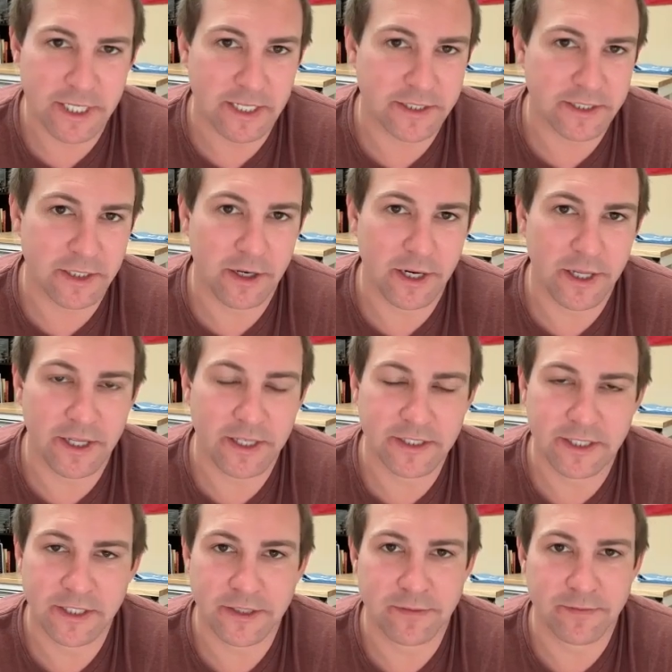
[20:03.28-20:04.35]
necessary.
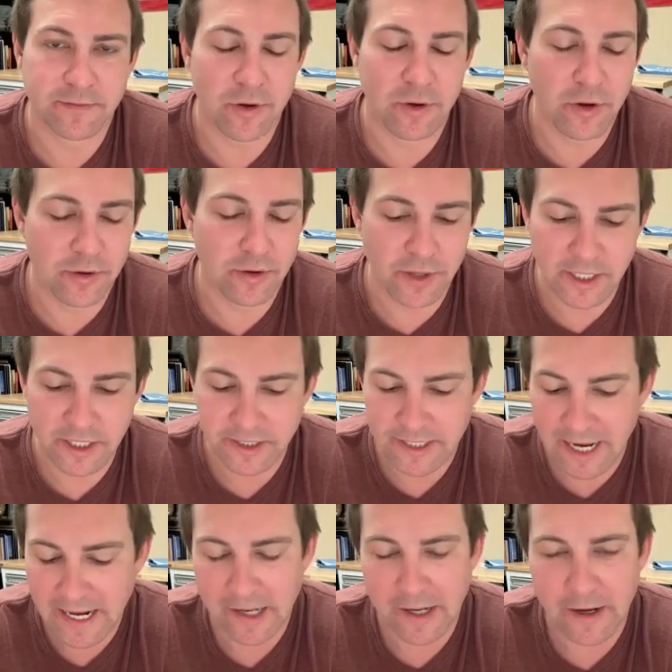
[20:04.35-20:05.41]
This is the
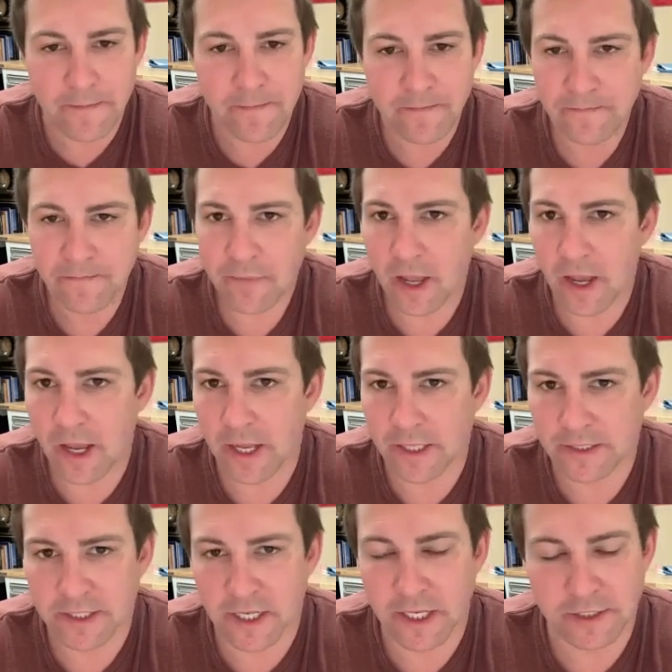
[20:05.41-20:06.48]
data
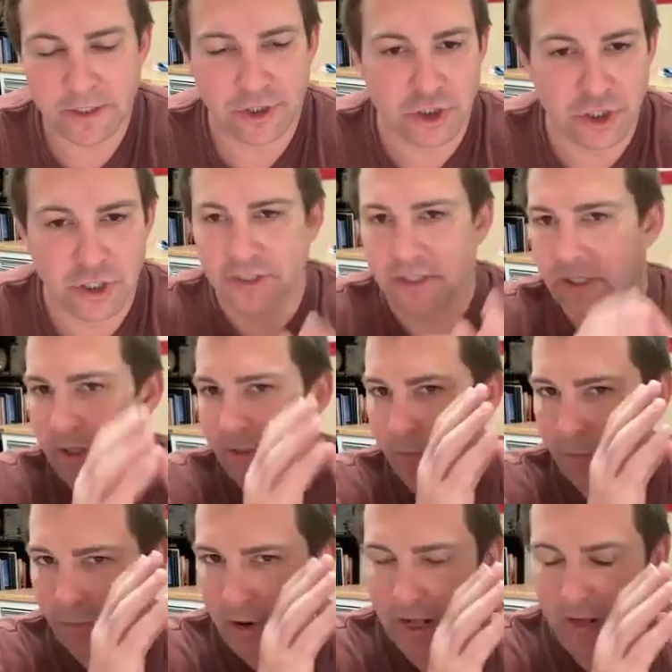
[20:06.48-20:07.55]
is just
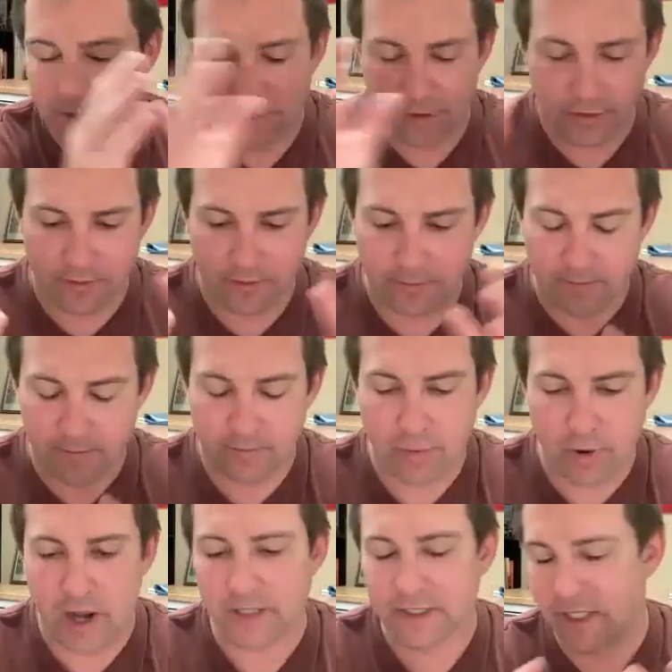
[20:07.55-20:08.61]
so the
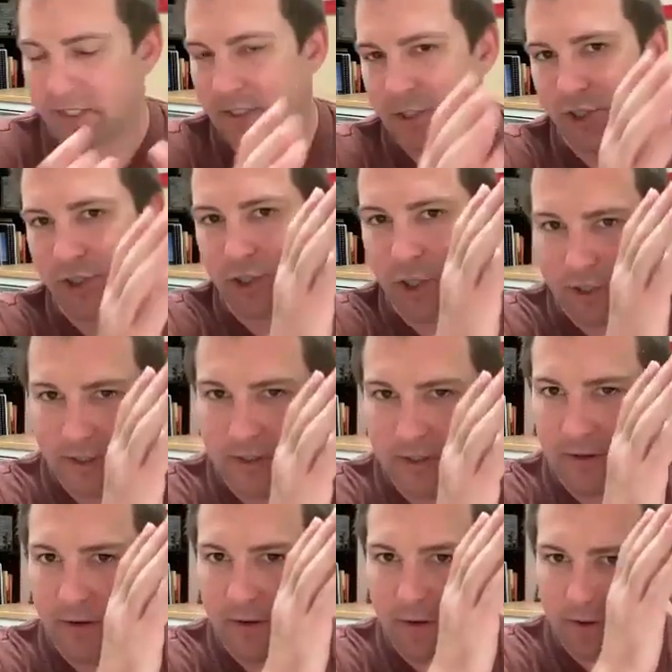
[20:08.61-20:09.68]
process is just
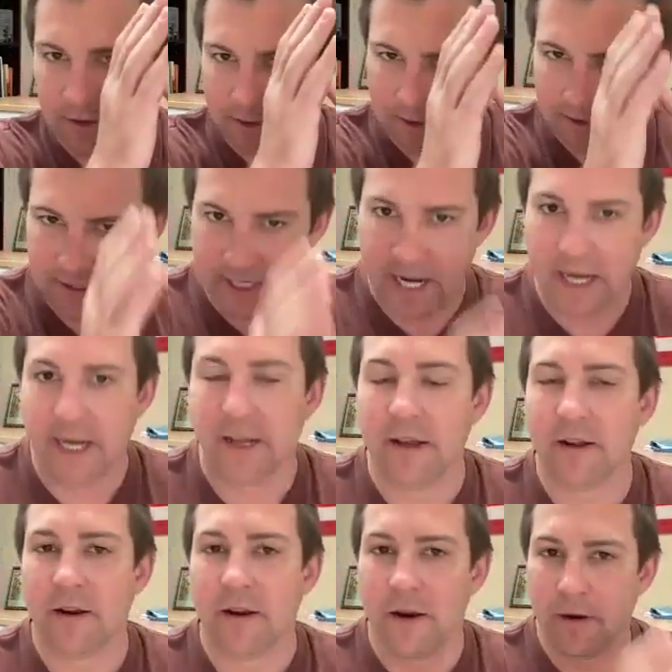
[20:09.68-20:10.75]

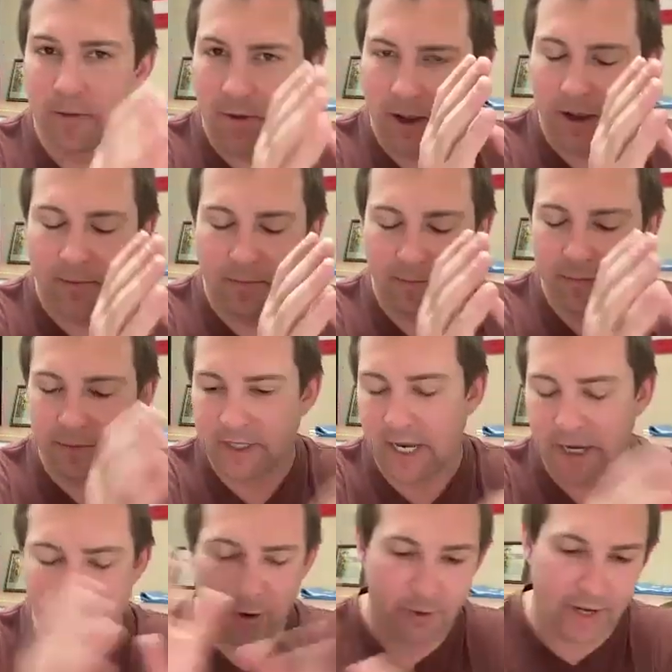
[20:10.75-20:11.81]
data
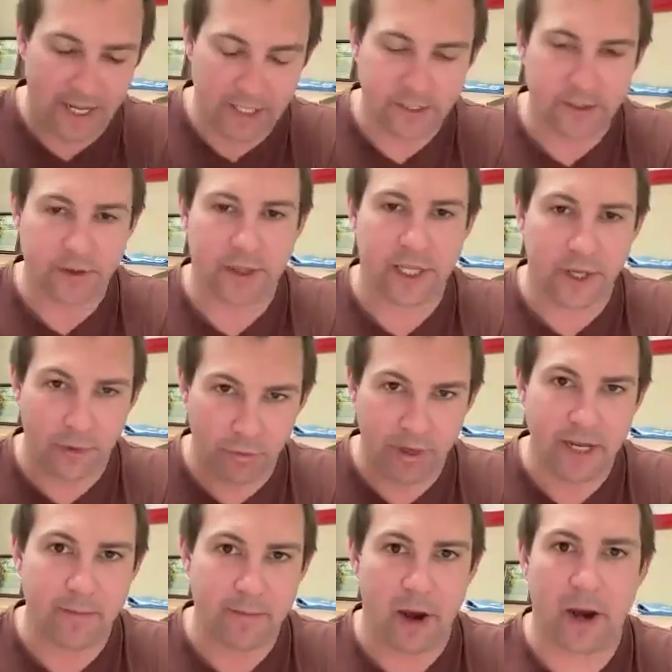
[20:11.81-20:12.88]
data going into the
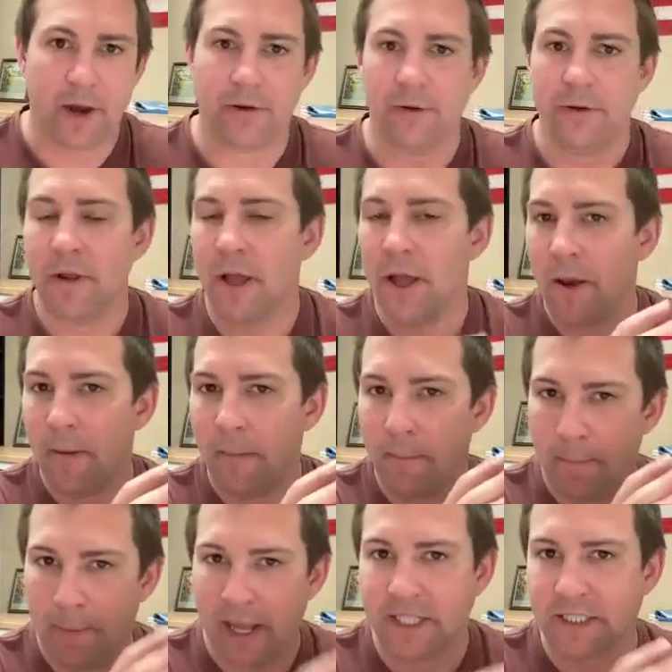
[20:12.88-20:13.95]
GREET model
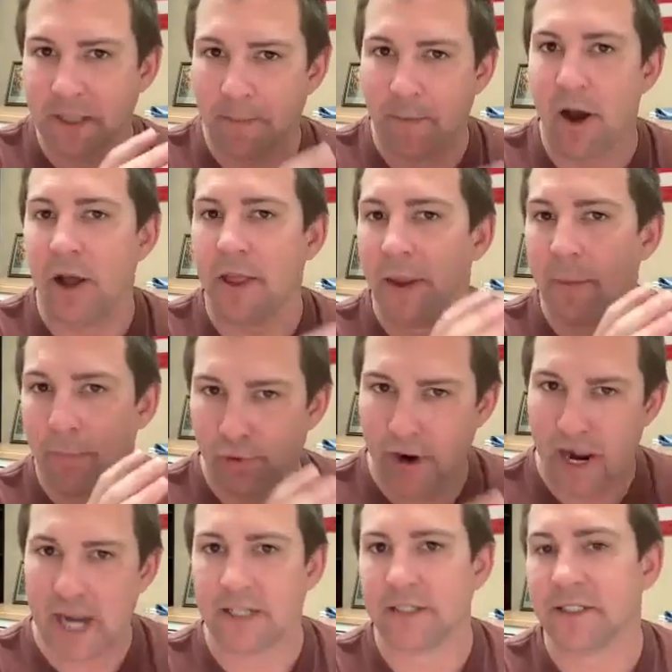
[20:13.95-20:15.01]
based upon the
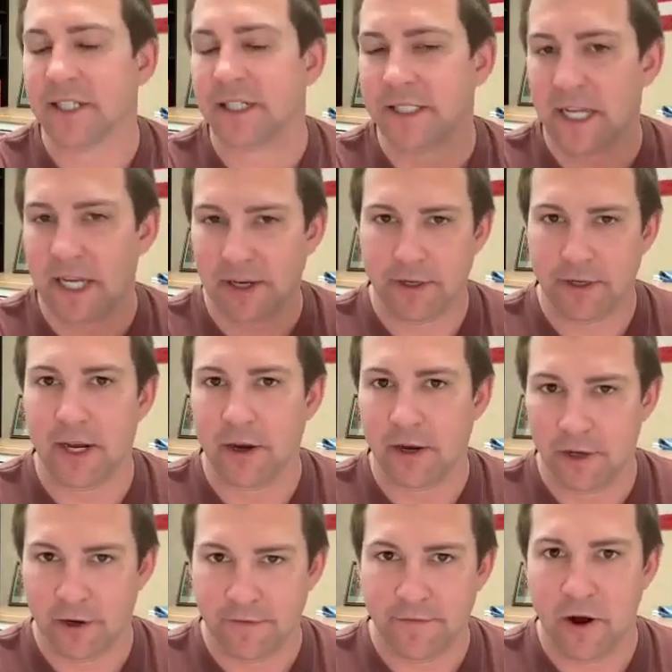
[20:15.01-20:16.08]
practices that you did on
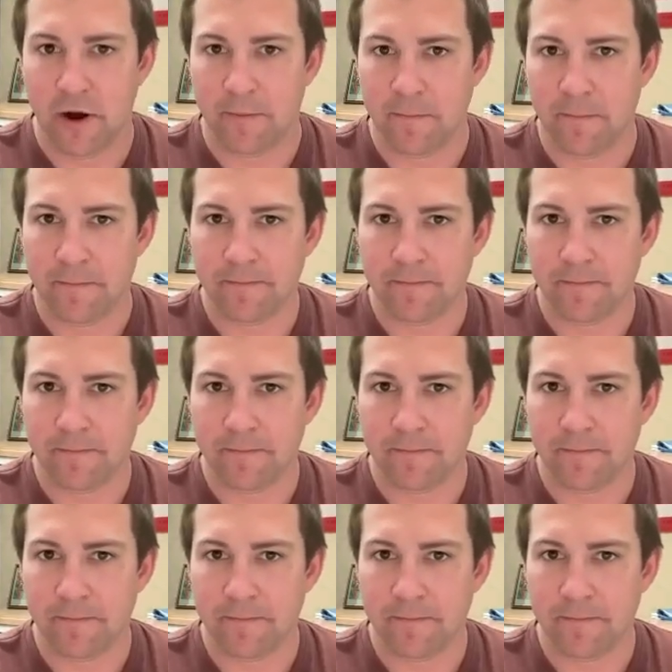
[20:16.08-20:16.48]
your farm.